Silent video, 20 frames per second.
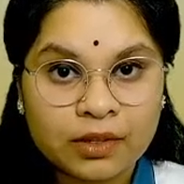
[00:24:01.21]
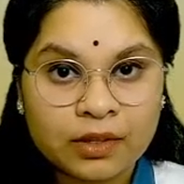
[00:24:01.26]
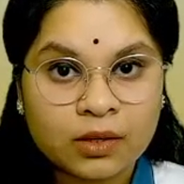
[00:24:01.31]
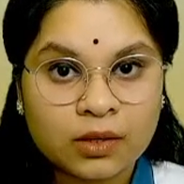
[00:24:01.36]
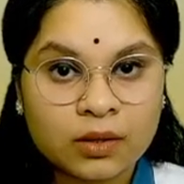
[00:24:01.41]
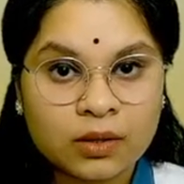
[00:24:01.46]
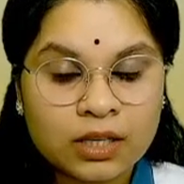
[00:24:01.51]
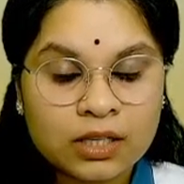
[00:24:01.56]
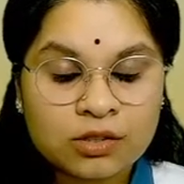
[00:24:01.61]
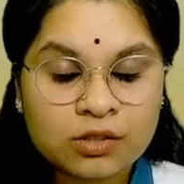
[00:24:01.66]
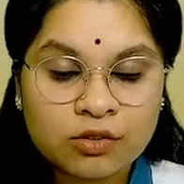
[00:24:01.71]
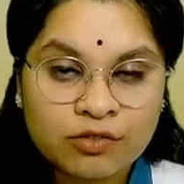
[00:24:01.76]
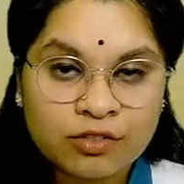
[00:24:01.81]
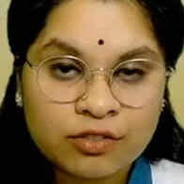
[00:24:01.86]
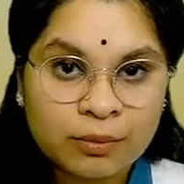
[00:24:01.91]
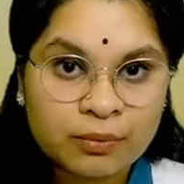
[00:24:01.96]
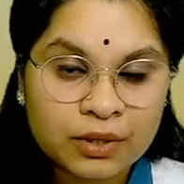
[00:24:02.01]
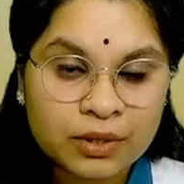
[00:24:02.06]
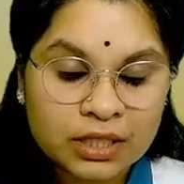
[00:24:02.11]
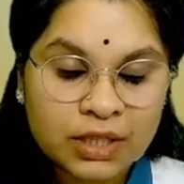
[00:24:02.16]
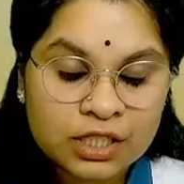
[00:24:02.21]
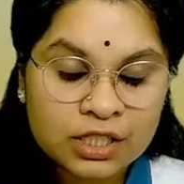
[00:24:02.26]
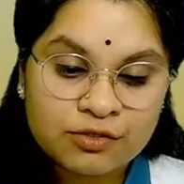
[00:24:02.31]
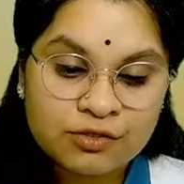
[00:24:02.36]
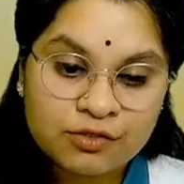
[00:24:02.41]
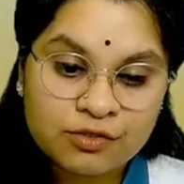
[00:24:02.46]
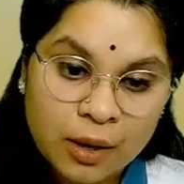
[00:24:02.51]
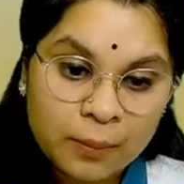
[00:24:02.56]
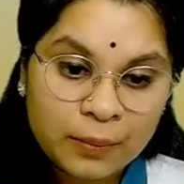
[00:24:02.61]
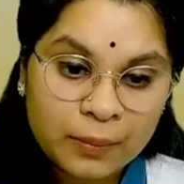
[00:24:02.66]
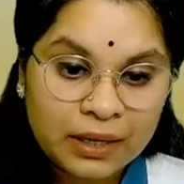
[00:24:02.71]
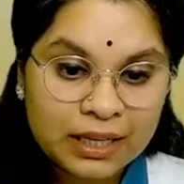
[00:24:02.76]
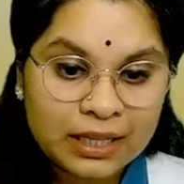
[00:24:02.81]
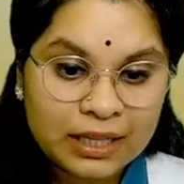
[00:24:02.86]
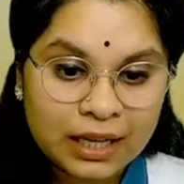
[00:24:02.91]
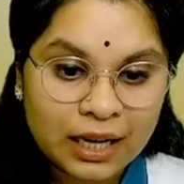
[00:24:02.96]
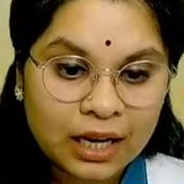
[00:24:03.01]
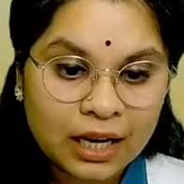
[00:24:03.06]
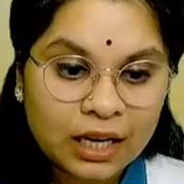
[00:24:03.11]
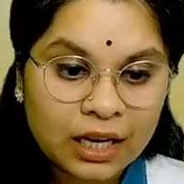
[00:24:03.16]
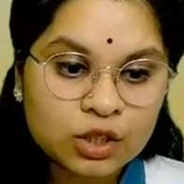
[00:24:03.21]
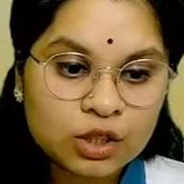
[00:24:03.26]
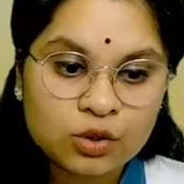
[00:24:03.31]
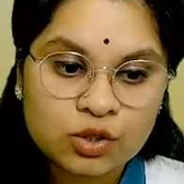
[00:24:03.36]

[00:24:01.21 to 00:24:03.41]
Okay, so from British from India to